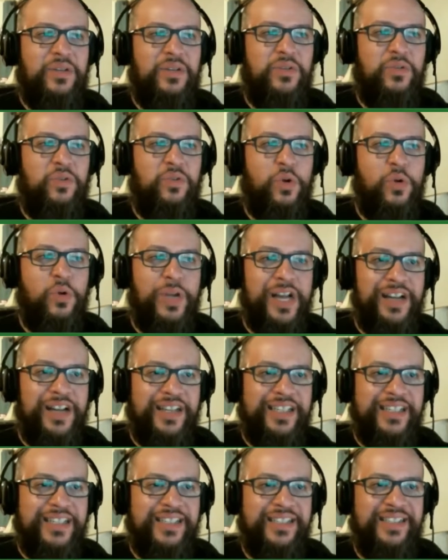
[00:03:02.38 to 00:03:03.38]

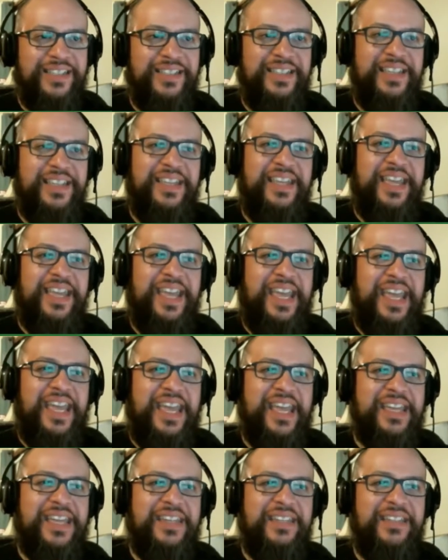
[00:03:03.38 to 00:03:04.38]
Krogunk,
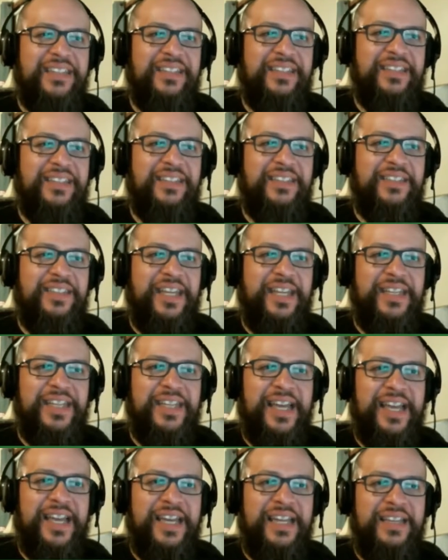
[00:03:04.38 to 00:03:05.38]
and
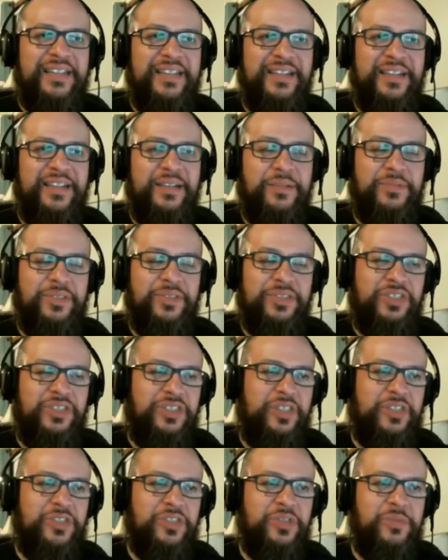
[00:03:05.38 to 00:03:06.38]
Decadai. I'm
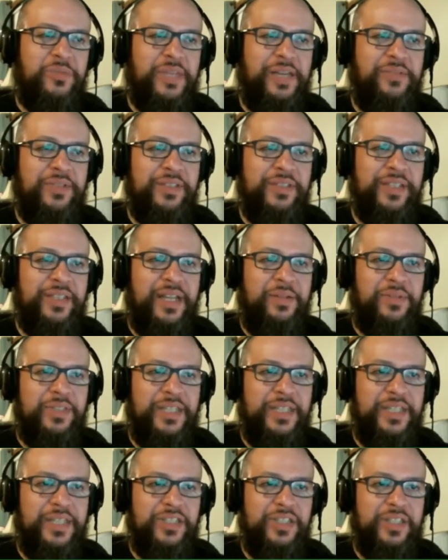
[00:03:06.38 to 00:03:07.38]
just going to assume that one. That
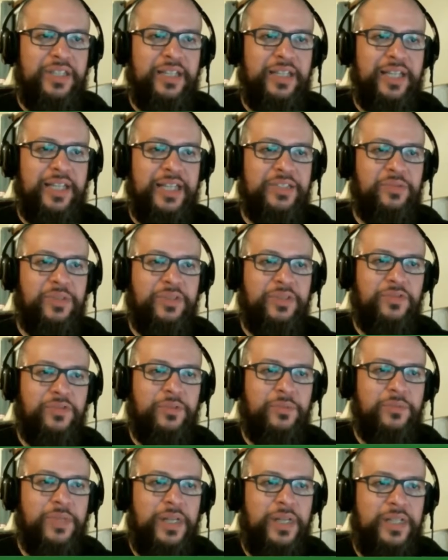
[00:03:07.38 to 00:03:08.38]
one's actually, the last one's
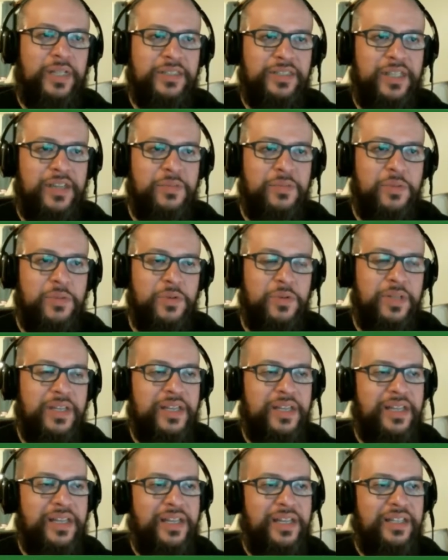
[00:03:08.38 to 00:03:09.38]
from Sun and Moon.
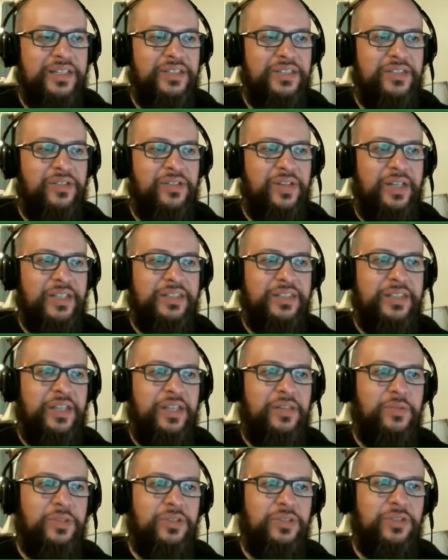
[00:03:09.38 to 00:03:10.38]
So I guess the
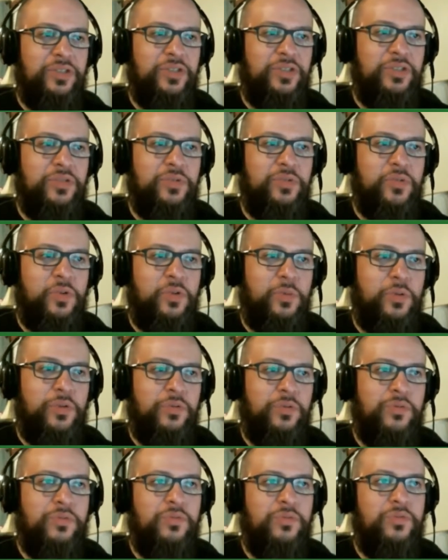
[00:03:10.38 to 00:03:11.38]
other ones are just
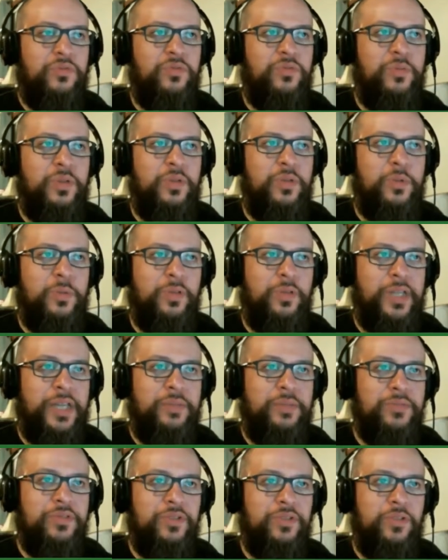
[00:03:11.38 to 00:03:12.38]
normal, from the normal
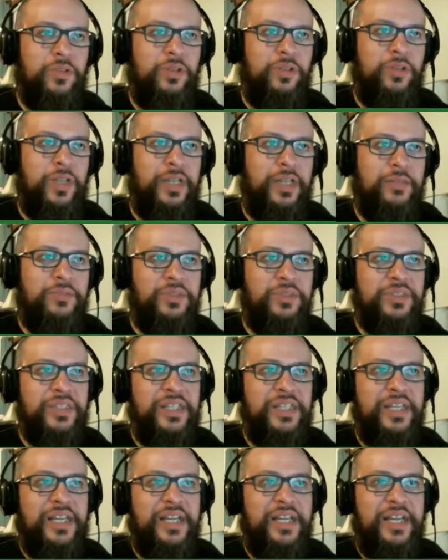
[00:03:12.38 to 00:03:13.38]
games, earlier games.
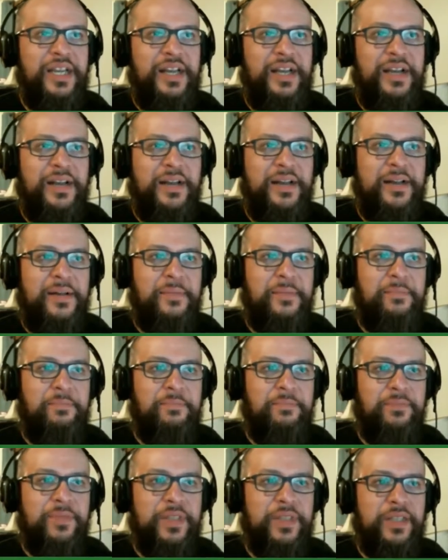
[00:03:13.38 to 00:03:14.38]

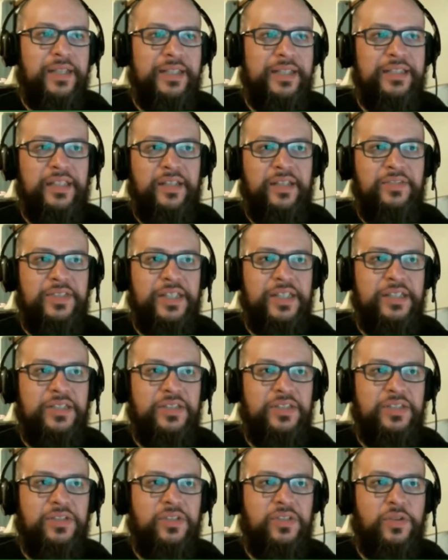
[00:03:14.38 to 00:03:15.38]
And that's all they've said
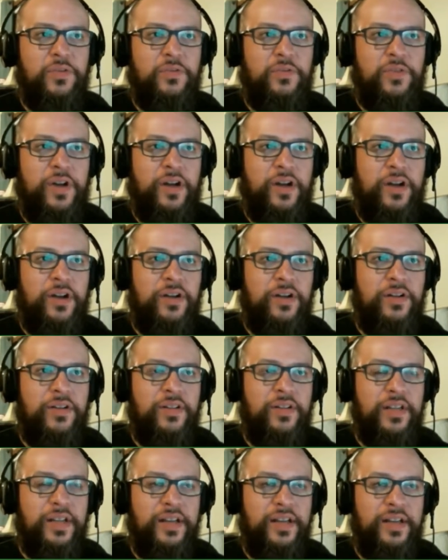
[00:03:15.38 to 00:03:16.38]
so far.